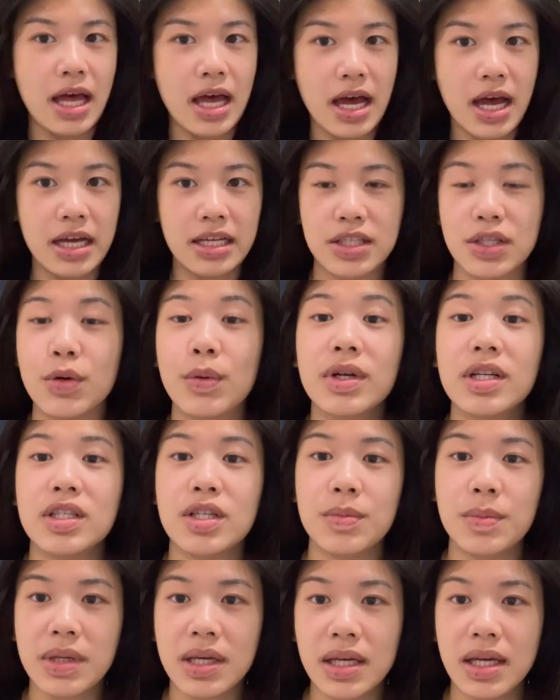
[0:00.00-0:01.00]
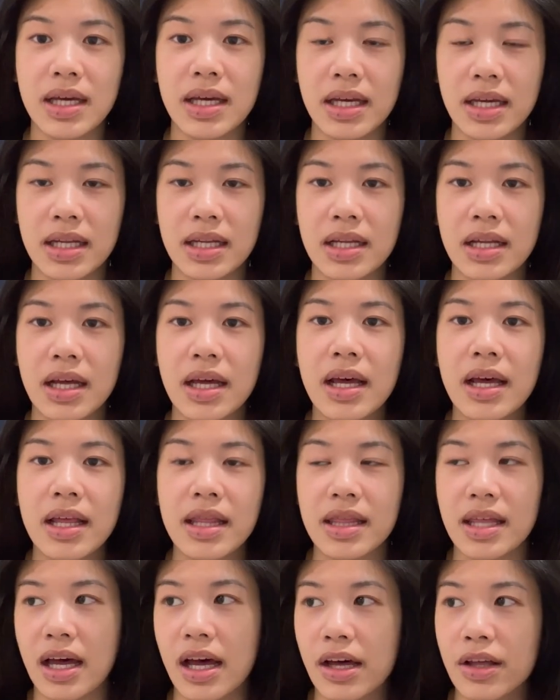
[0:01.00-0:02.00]
I still wanted to be in
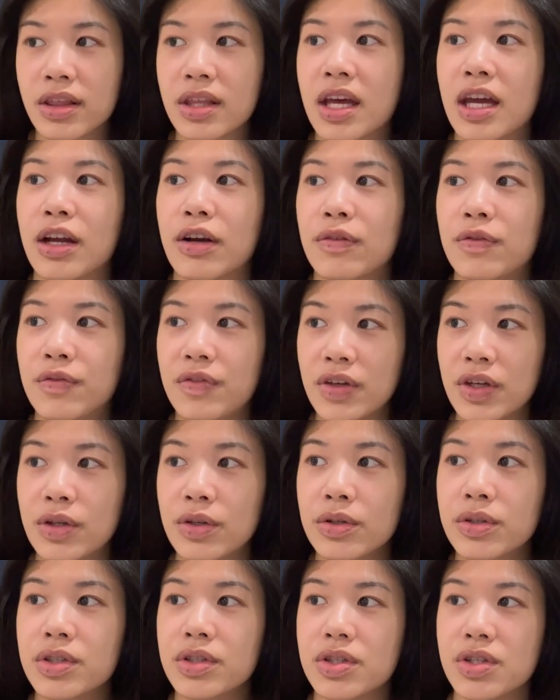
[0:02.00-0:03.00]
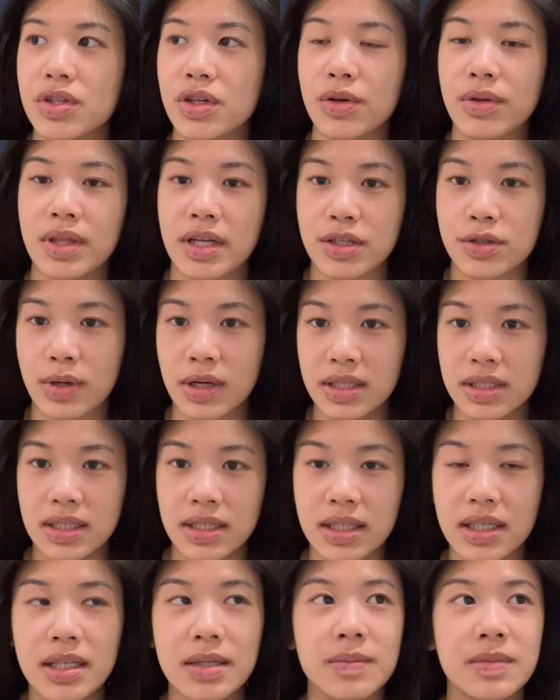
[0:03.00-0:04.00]
the healthcare field, so that's why I did
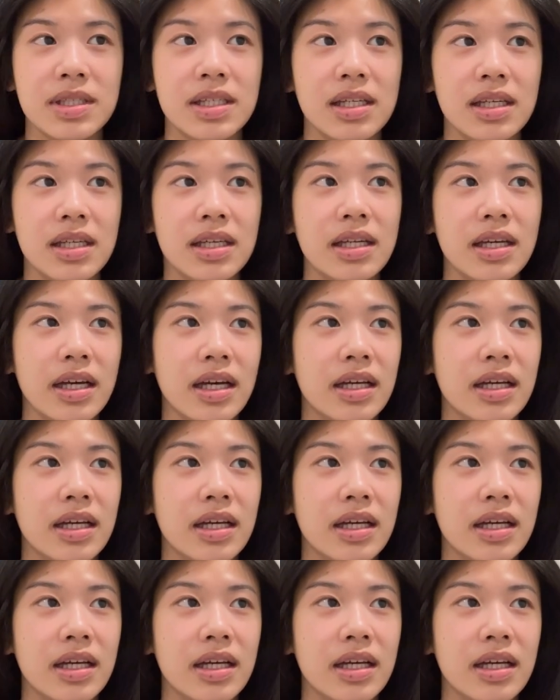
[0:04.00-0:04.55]
E M T.